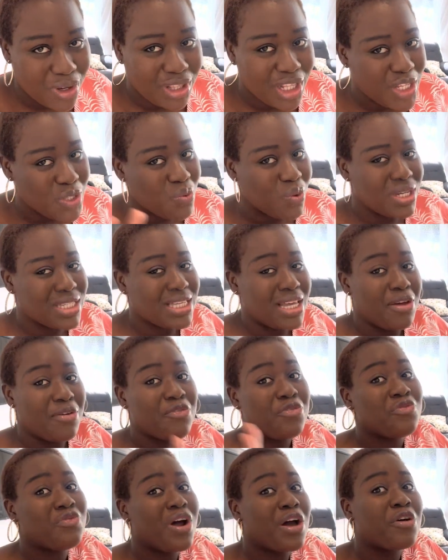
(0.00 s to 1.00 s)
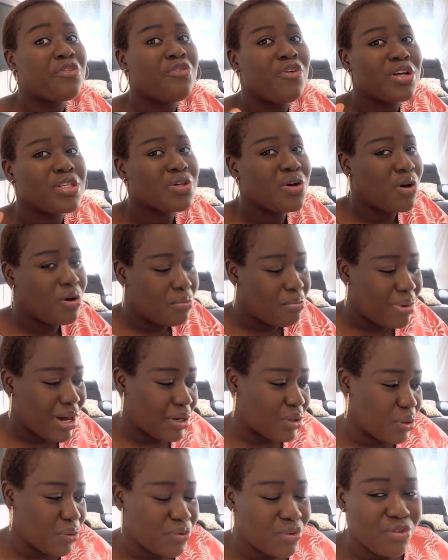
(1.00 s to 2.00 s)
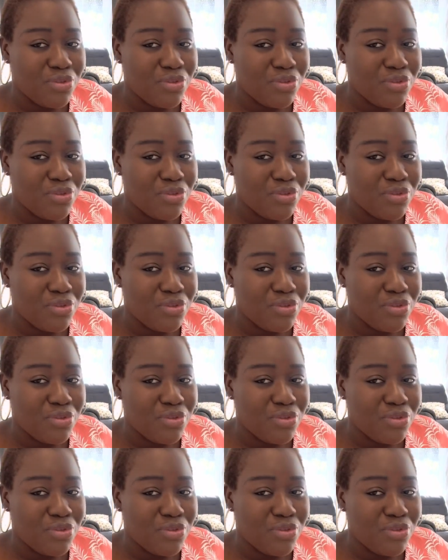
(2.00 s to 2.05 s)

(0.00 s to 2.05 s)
This was a Frankfurt or Bahnhof.